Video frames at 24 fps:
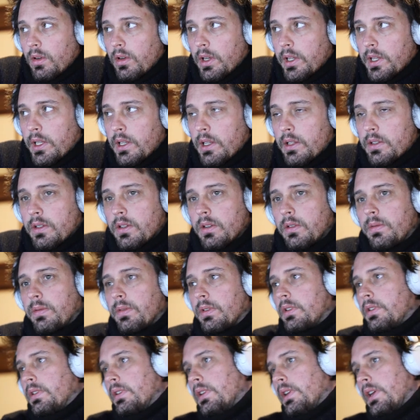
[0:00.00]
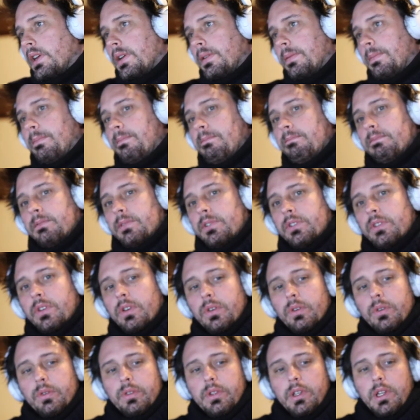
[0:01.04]
I think that's good for today.
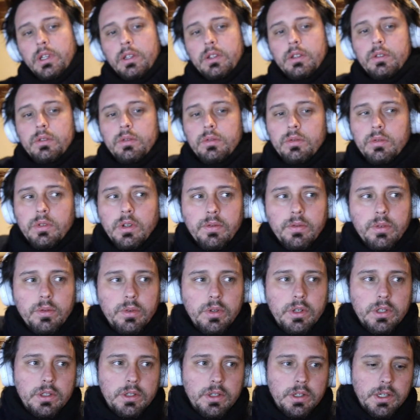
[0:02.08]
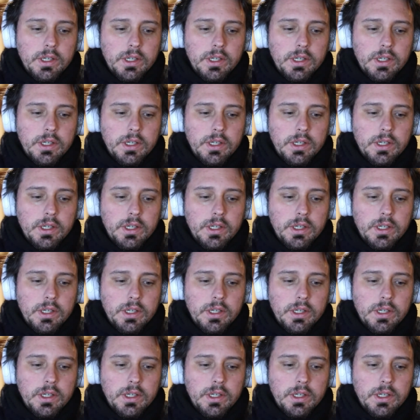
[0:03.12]
So thank you, everyone.